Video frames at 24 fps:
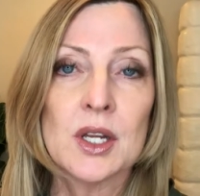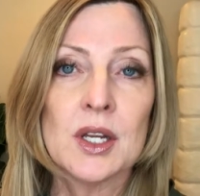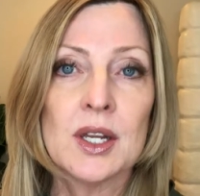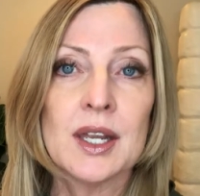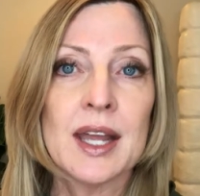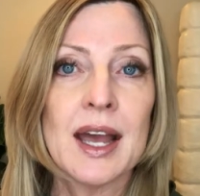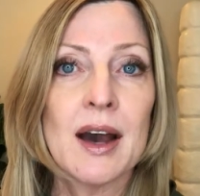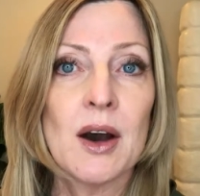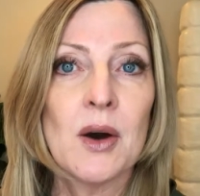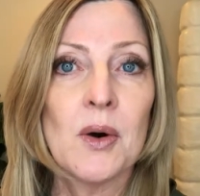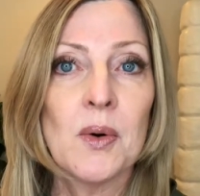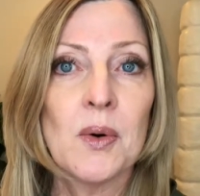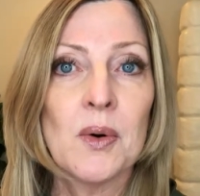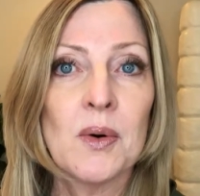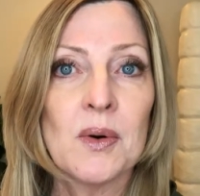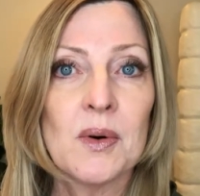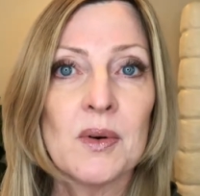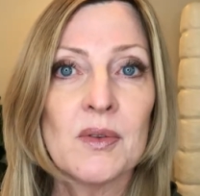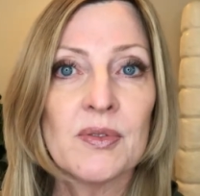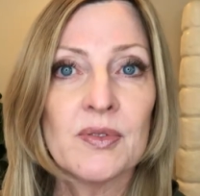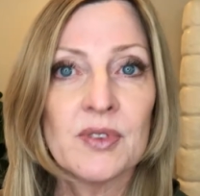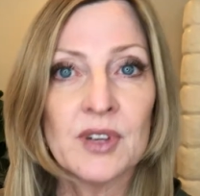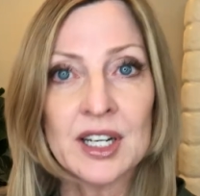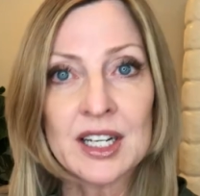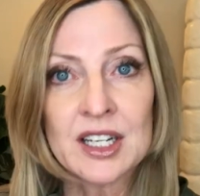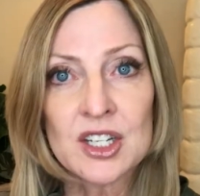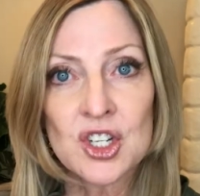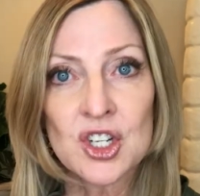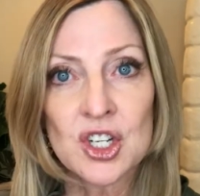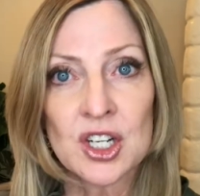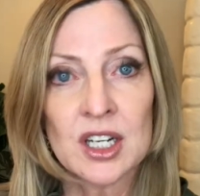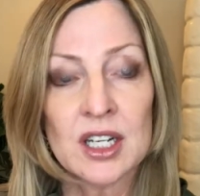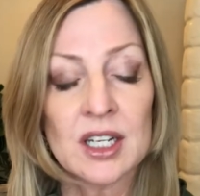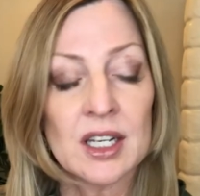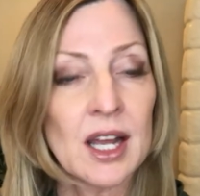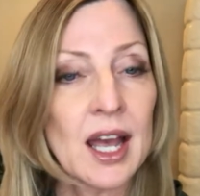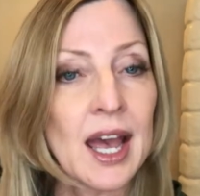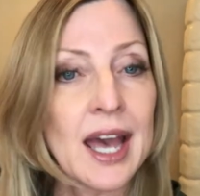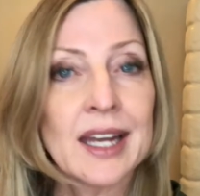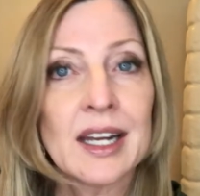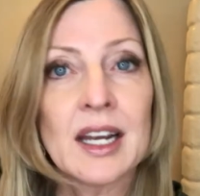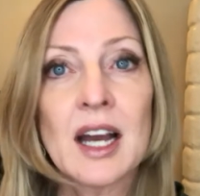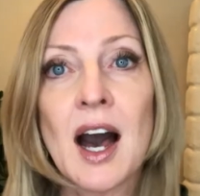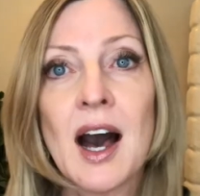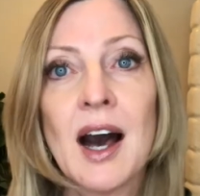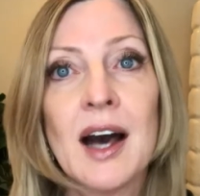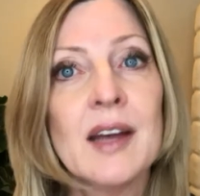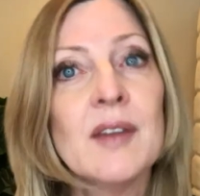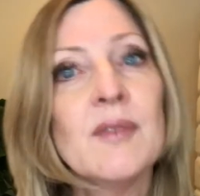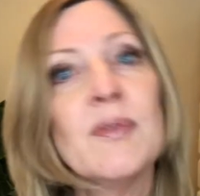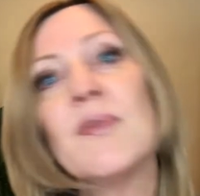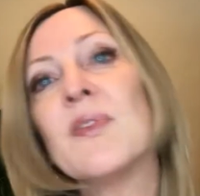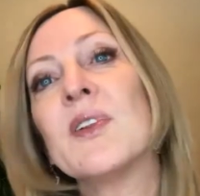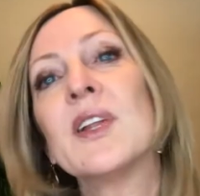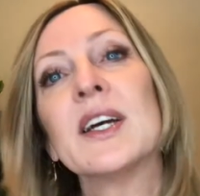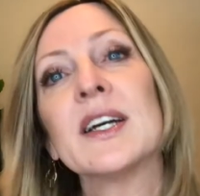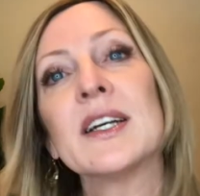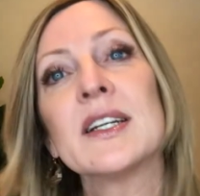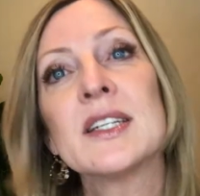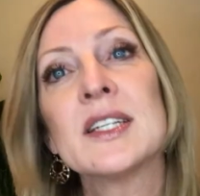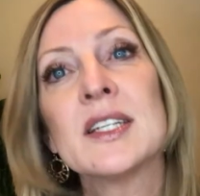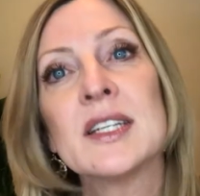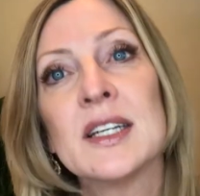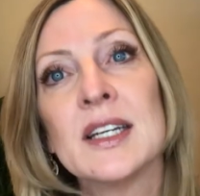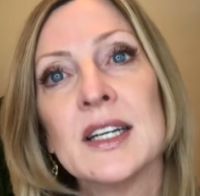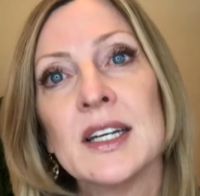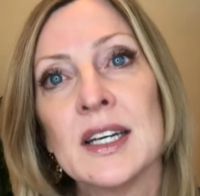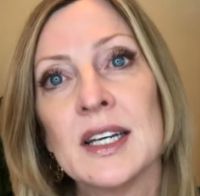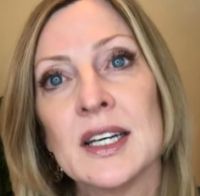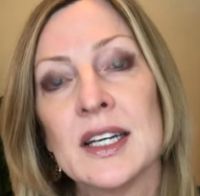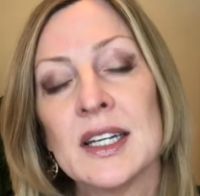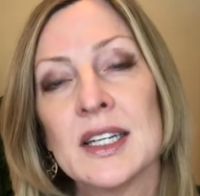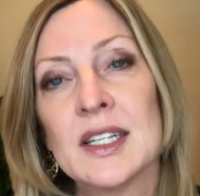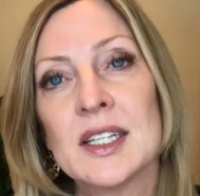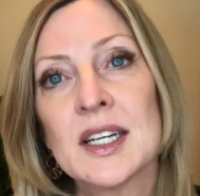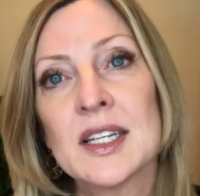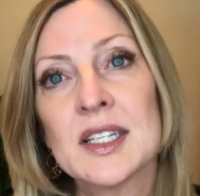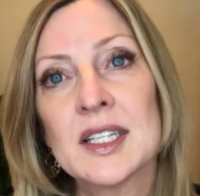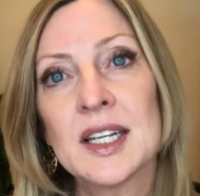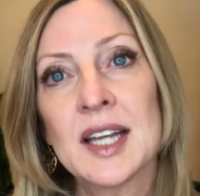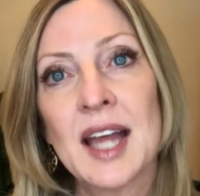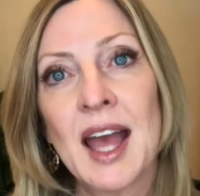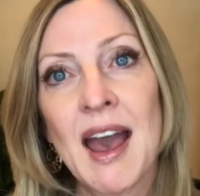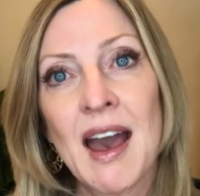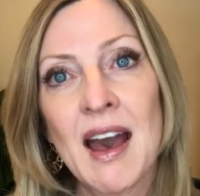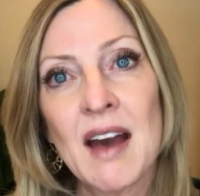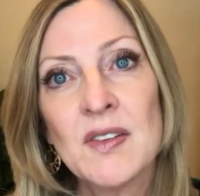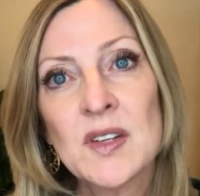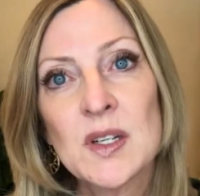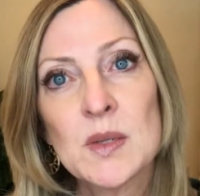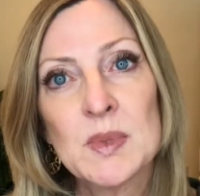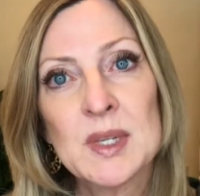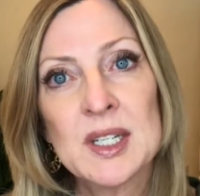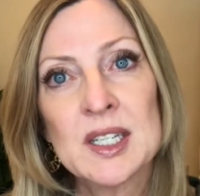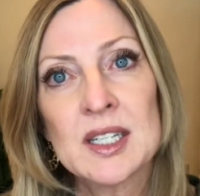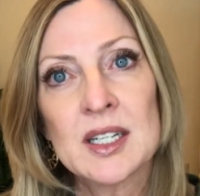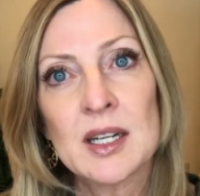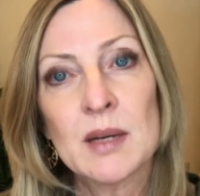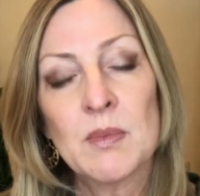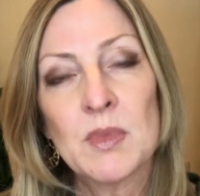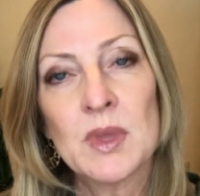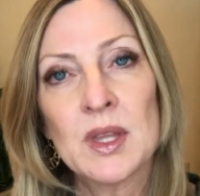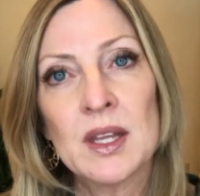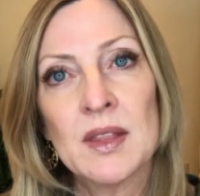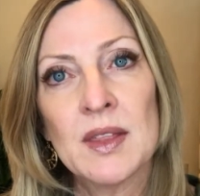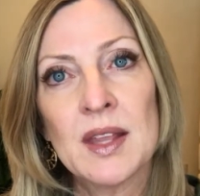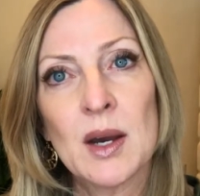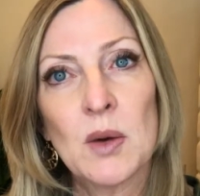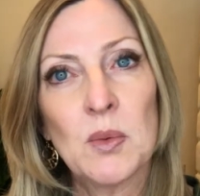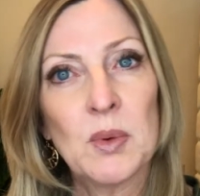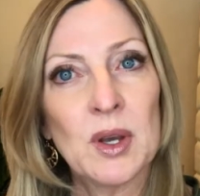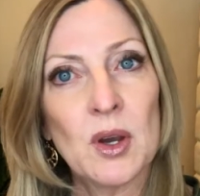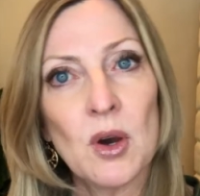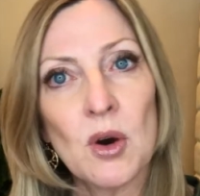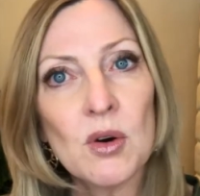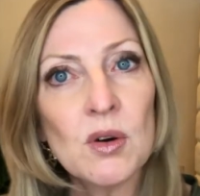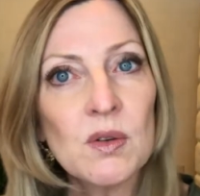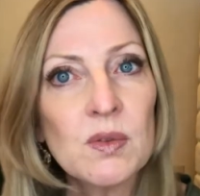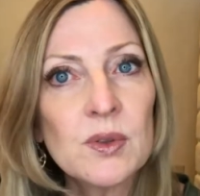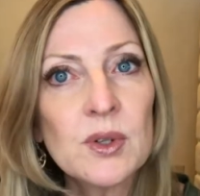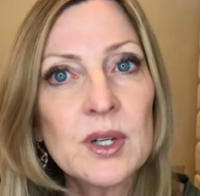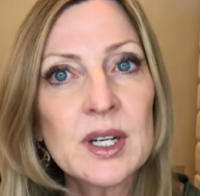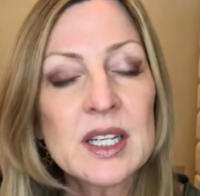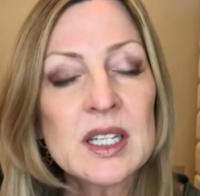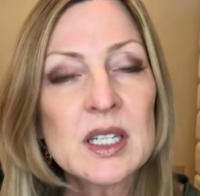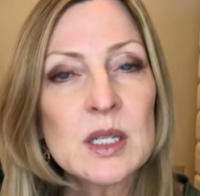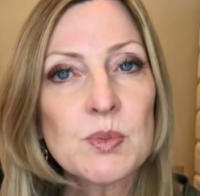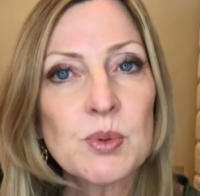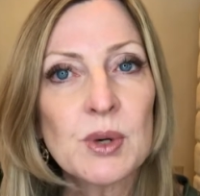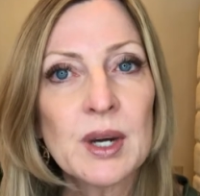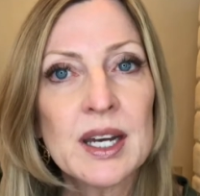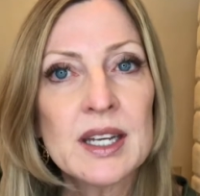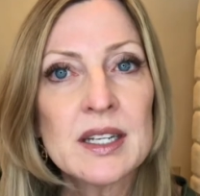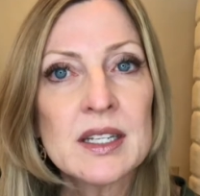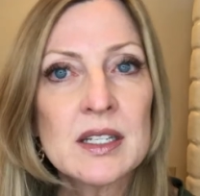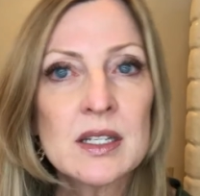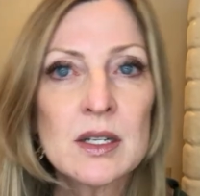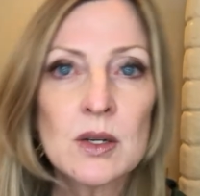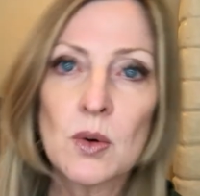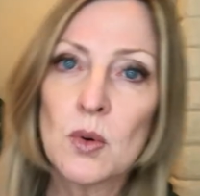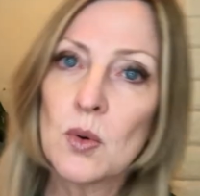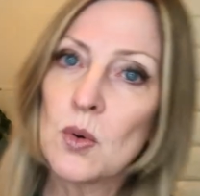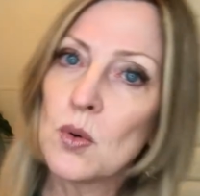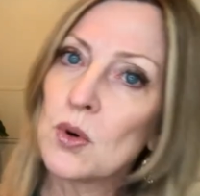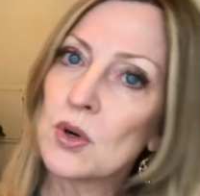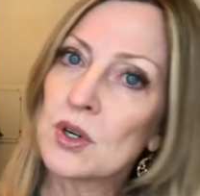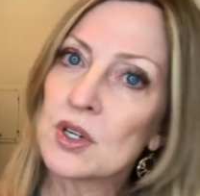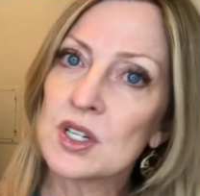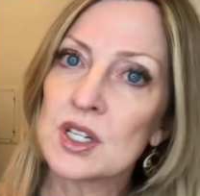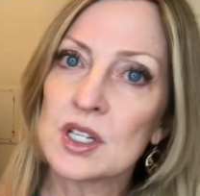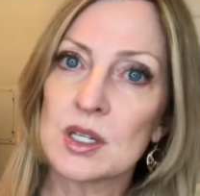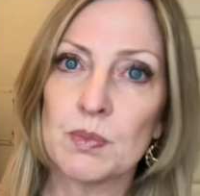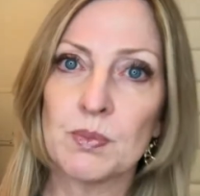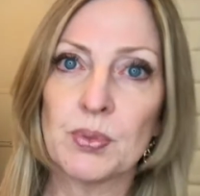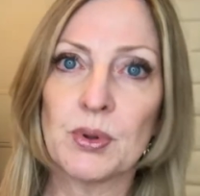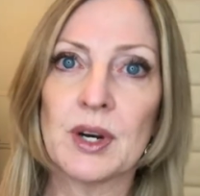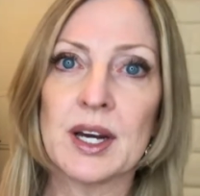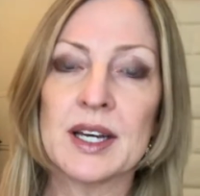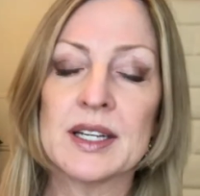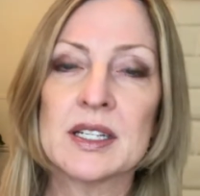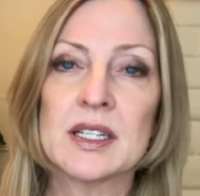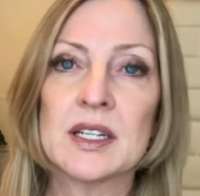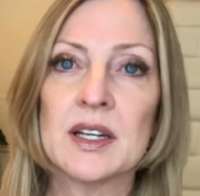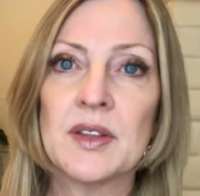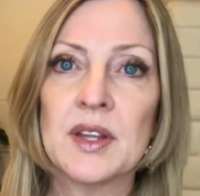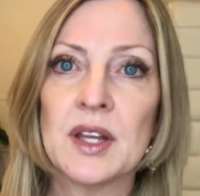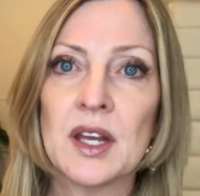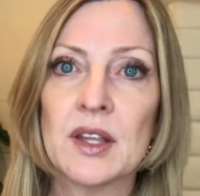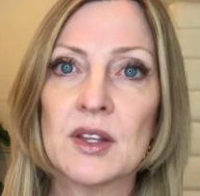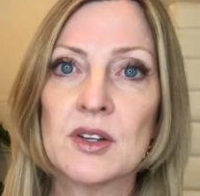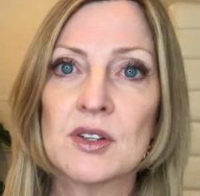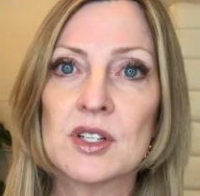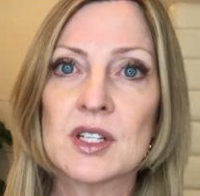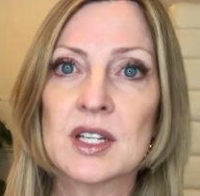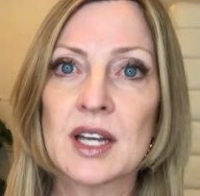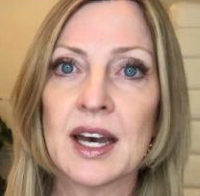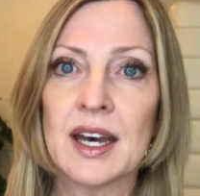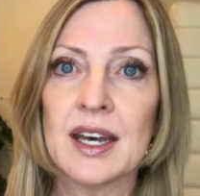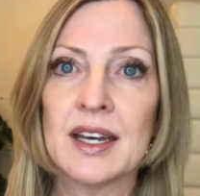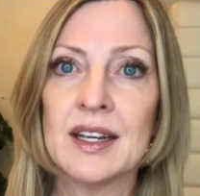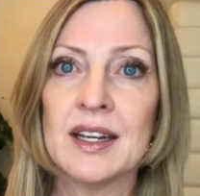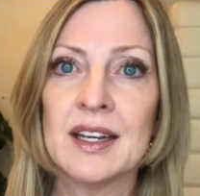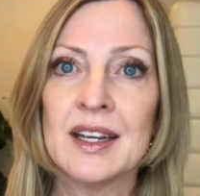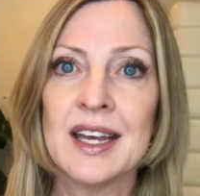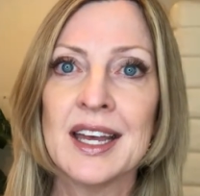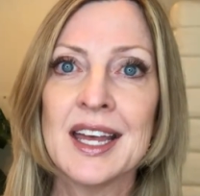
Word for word: Now, friction and conflict doesn't have to be something that we overexpress or suppress on the other side.